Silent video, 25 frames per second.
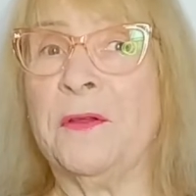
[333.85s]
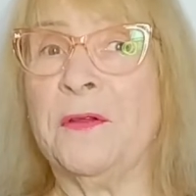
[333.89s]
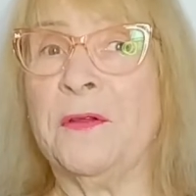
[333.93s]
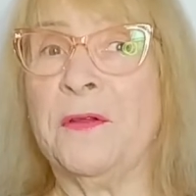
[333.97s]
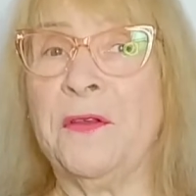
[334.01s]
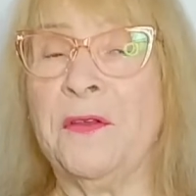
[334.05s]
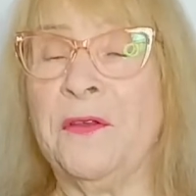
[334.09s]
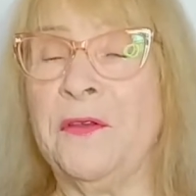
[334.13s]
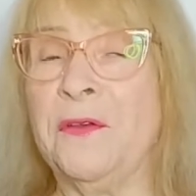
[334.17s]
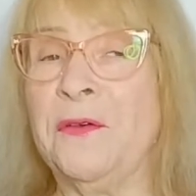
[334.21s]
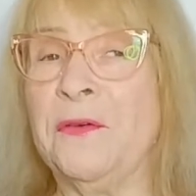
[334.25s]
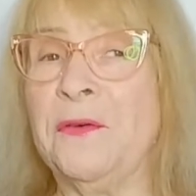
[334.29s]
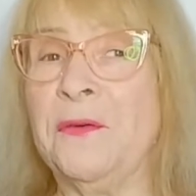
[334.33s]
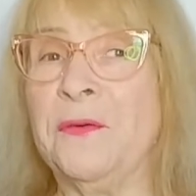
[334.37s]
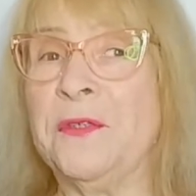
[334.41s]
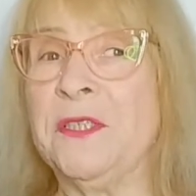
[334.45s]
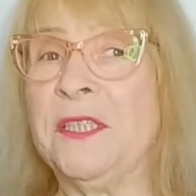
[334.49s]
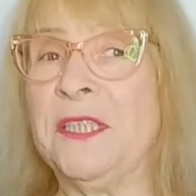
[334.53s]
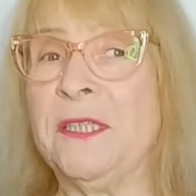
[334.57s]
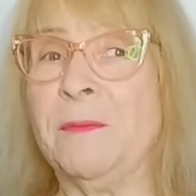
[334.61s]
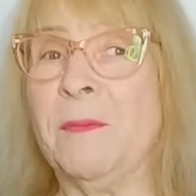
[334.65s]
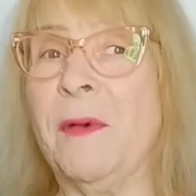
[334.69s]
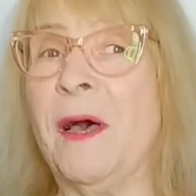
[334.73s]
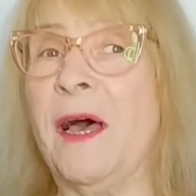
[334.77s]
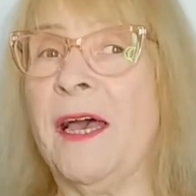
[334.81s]
you
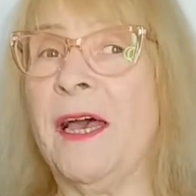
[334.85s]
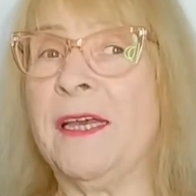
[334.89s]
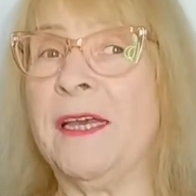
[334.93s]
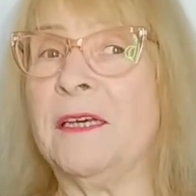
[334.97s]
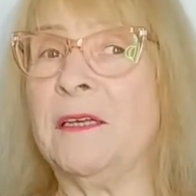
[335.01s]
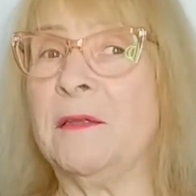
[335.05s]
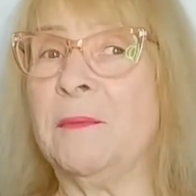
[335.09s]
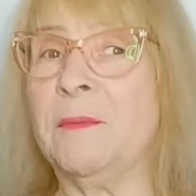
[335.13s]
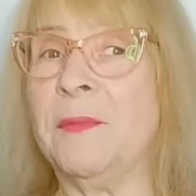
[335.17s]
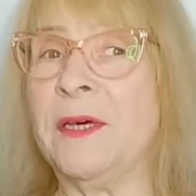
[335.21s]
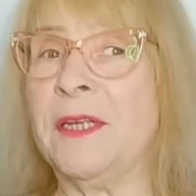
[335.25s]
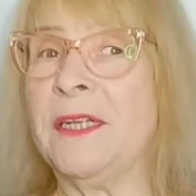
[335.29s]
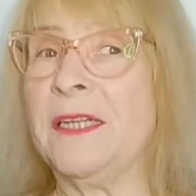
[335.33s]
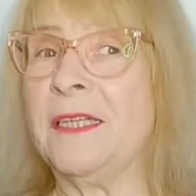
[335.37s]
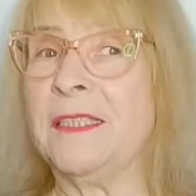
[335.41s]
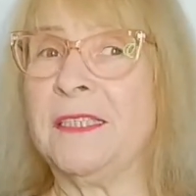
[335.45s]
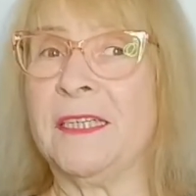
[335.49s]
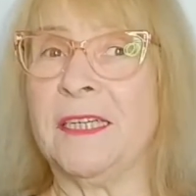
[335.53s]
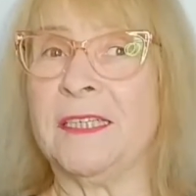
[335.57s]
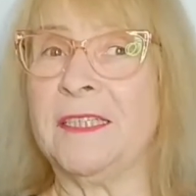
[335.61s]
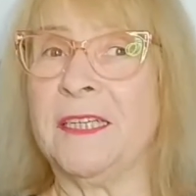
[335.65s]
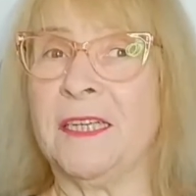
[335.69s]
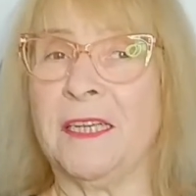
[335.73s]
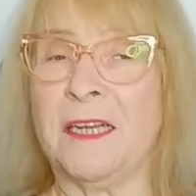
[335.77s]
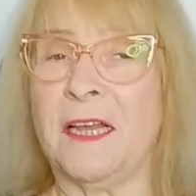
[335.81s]
smile, but it
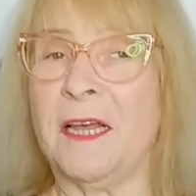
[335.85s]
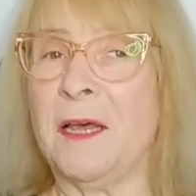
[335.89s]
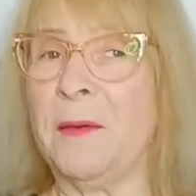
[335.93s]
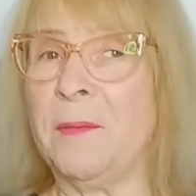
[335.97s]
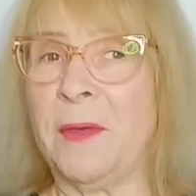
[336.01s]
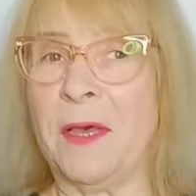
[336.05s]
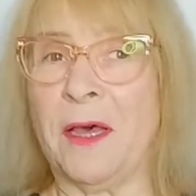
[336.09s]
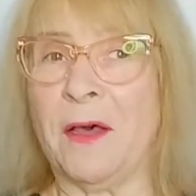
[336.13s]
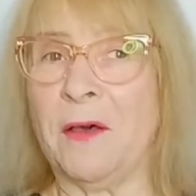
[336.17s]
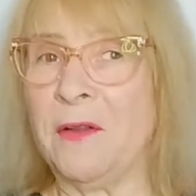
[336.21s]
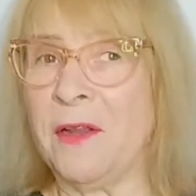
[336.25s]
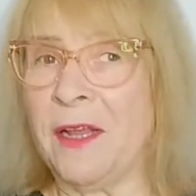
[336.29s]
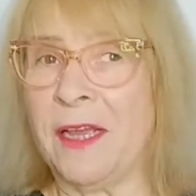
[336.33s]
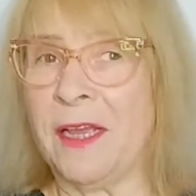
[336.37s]
doesn't come out